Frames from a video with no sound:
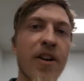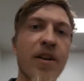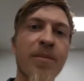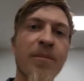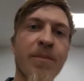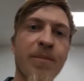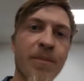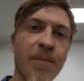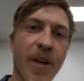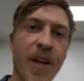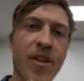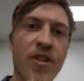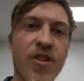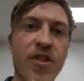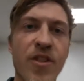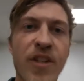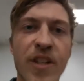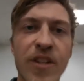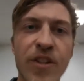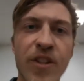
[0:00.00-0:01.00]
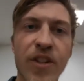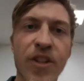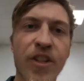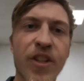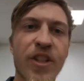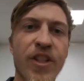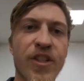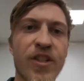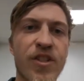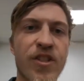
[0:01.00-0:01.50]
them, make sure they look
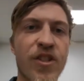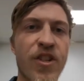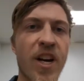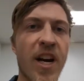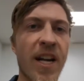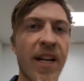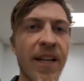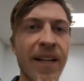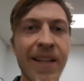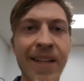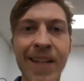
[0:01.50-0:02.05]
good and straight,